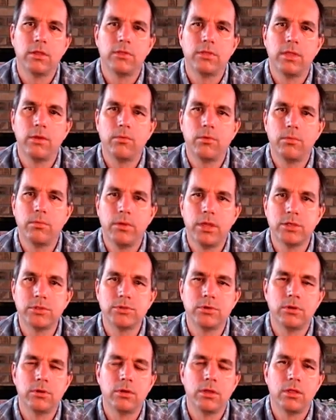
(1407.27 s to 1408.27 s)
They will
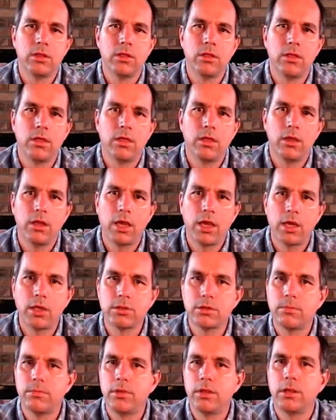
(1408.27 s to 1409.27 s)
measure the
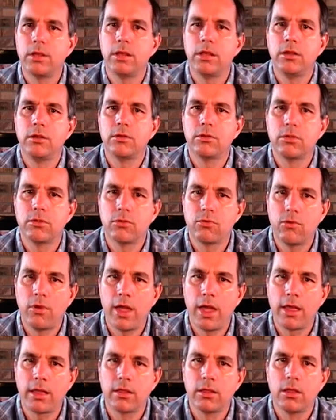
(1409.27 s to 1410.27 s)
eye's ability to
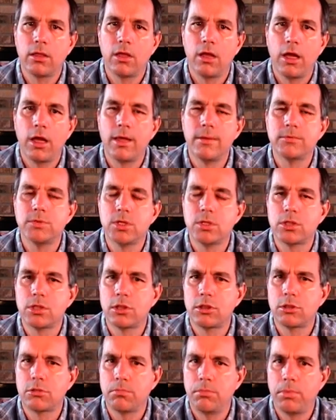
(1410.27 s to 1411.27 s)
track objects
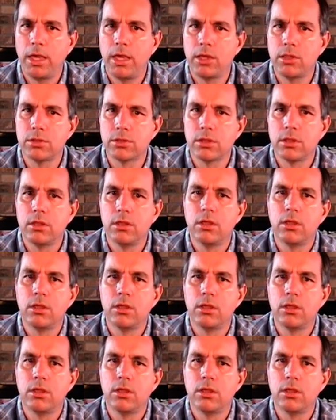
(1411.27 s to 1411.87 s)
in space,